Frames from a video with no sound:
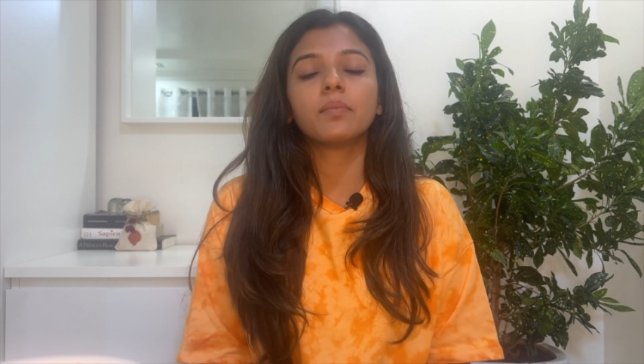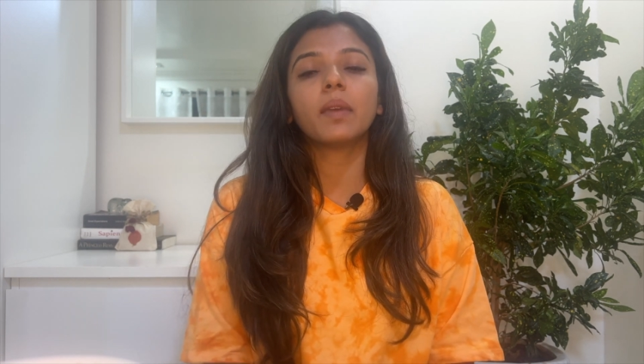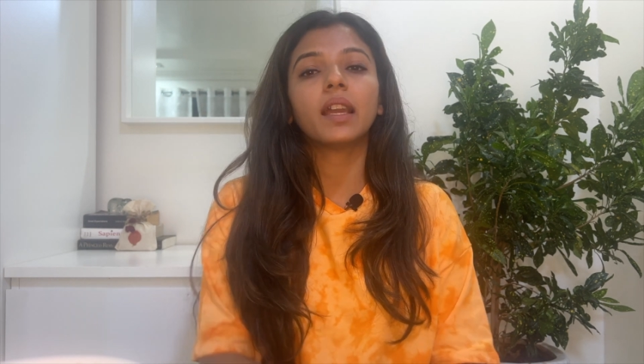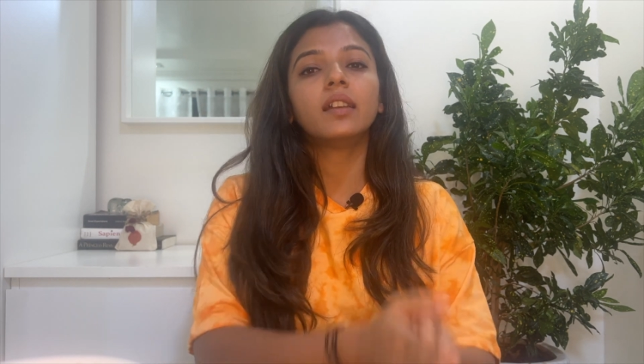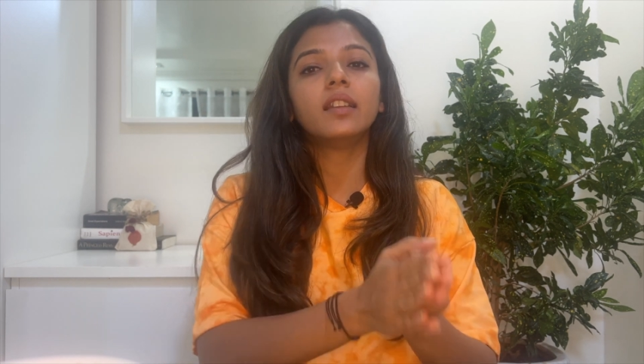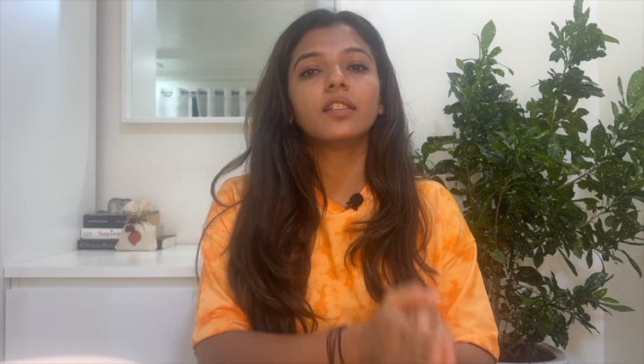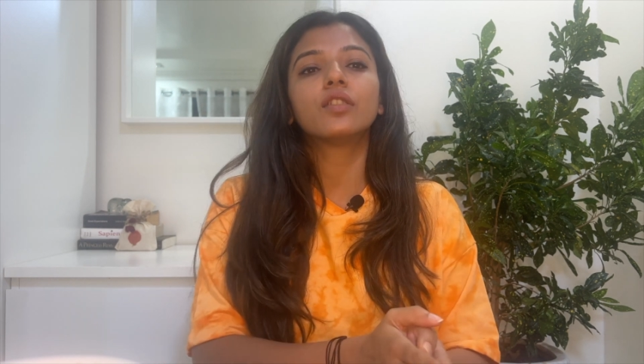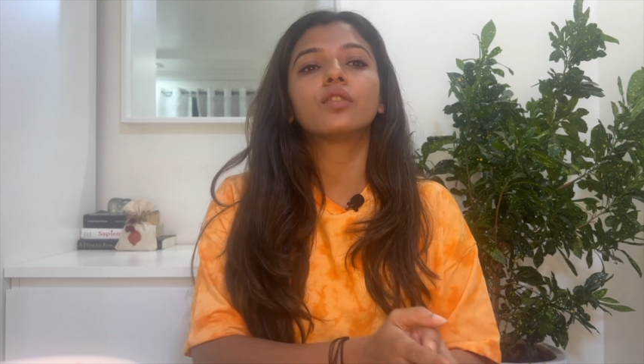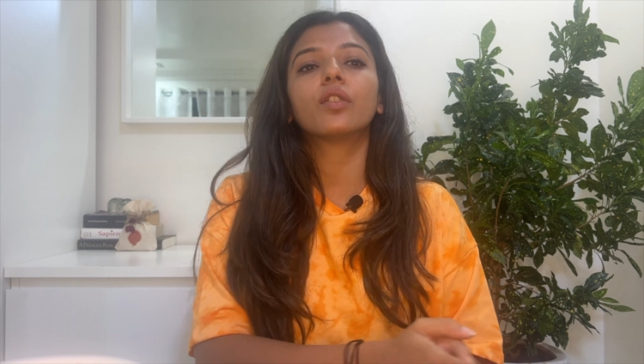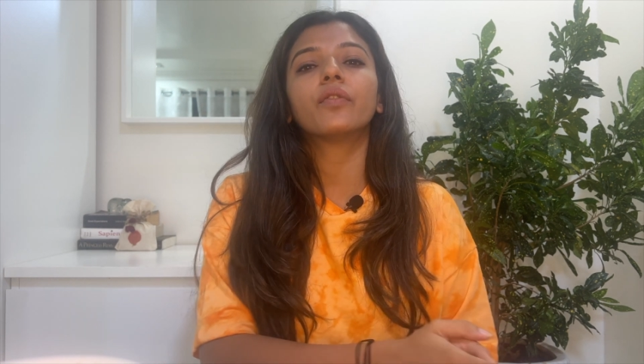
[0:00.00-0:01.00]
make a
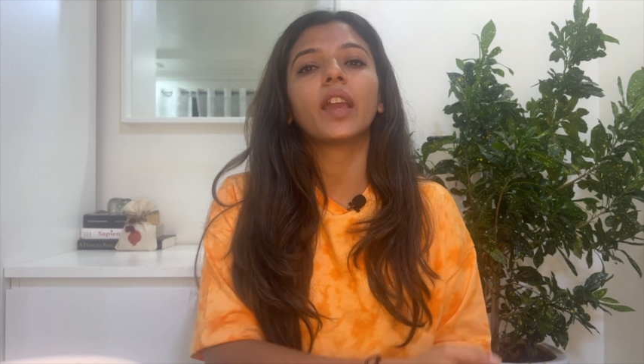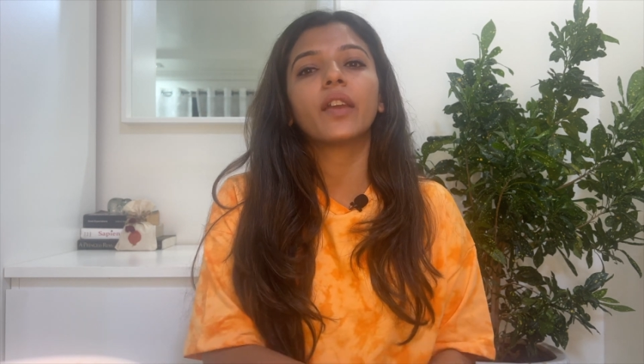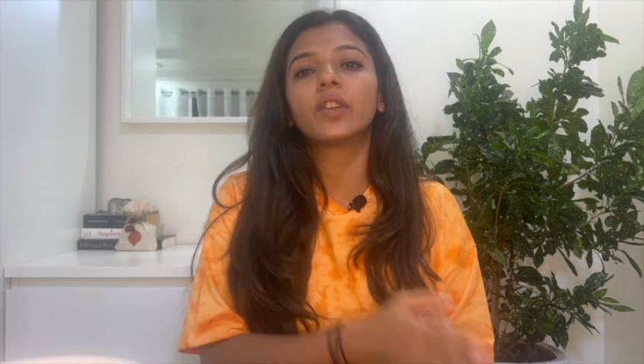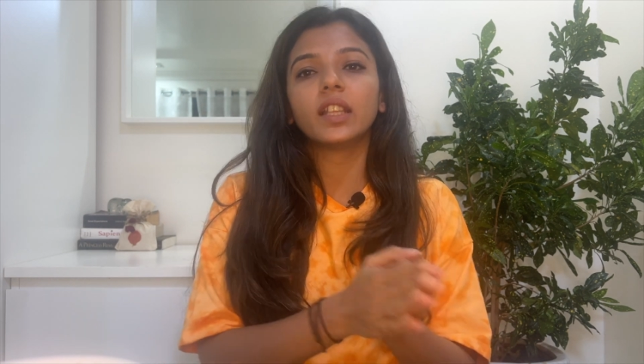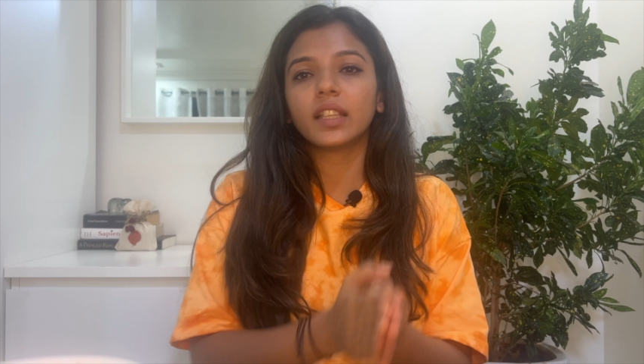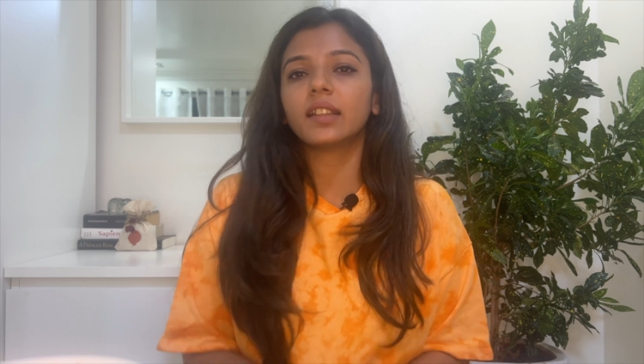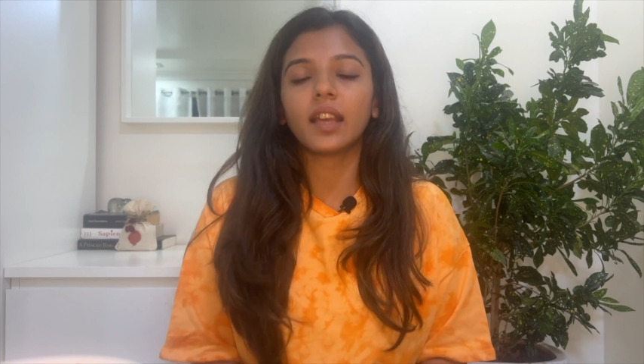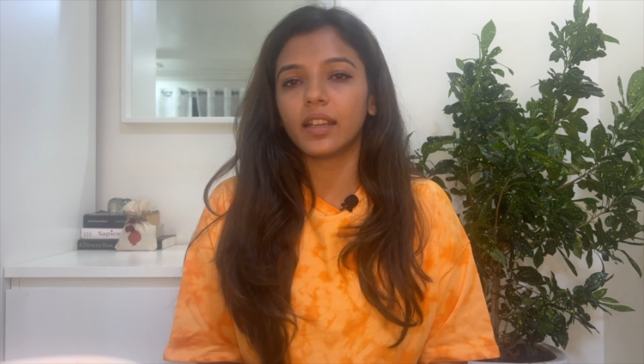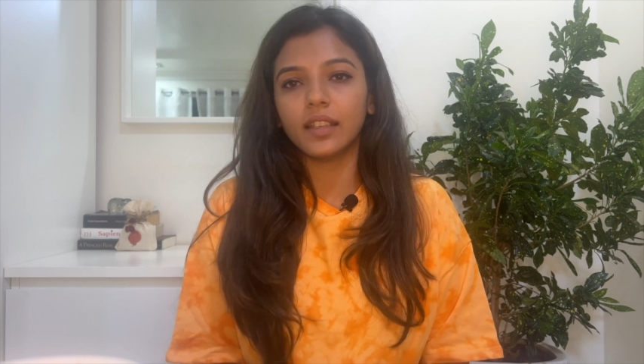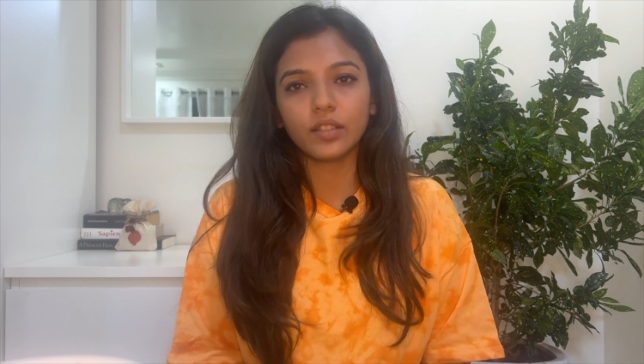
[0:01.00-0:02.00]
list of everything
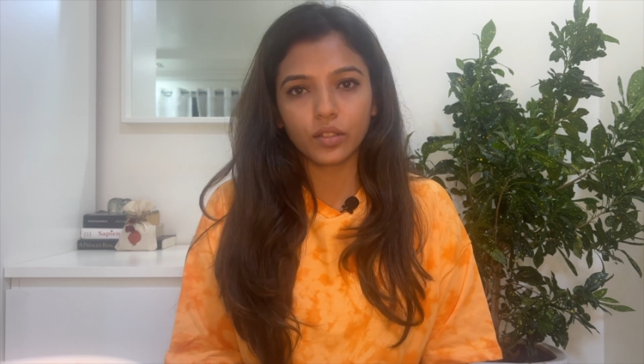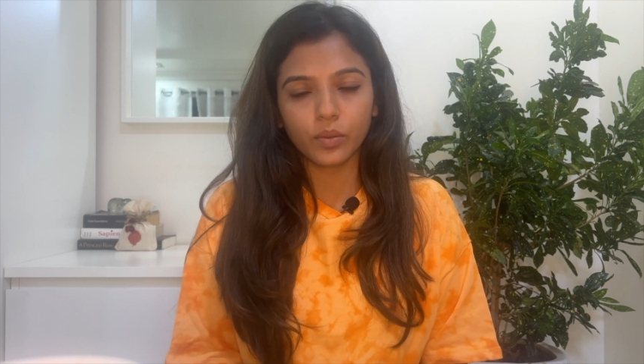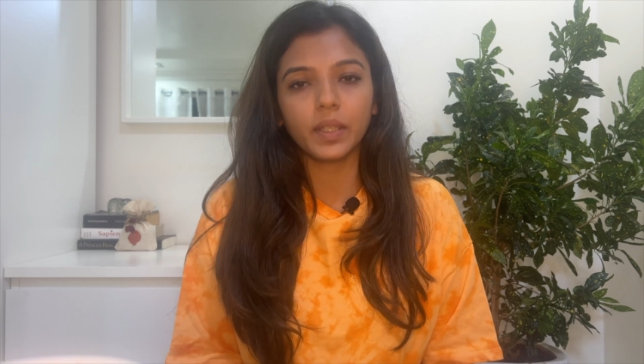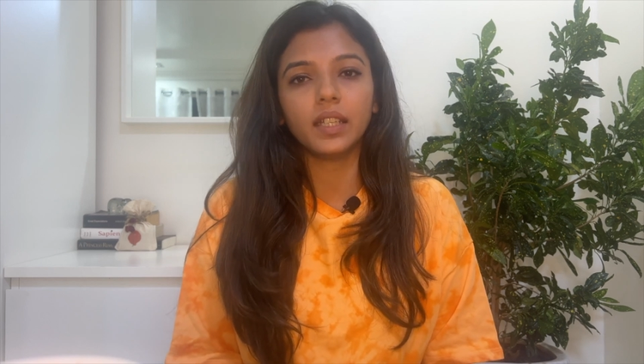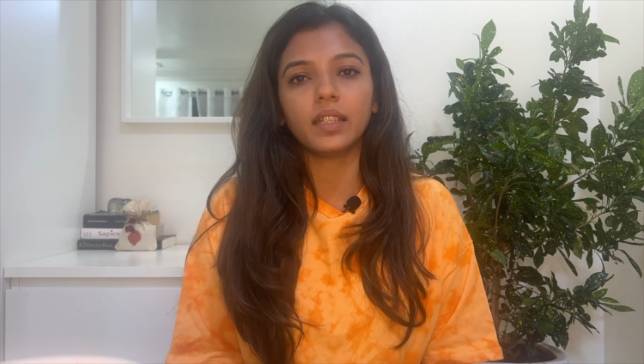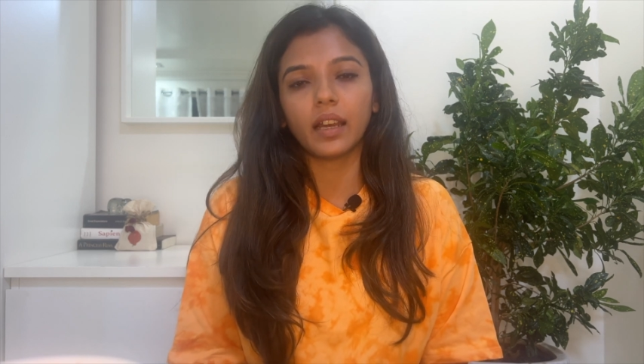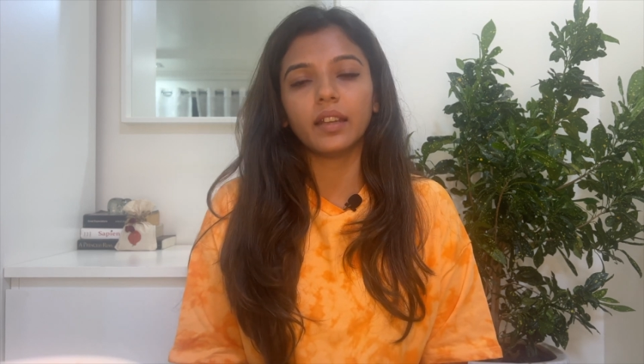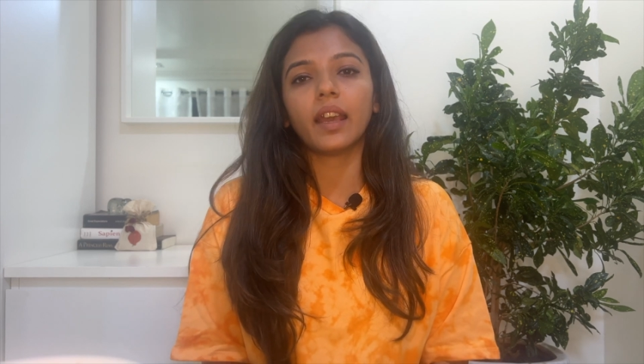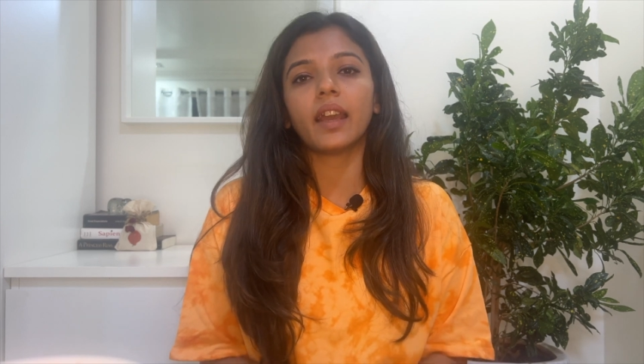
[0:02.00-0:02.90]
that needs to be done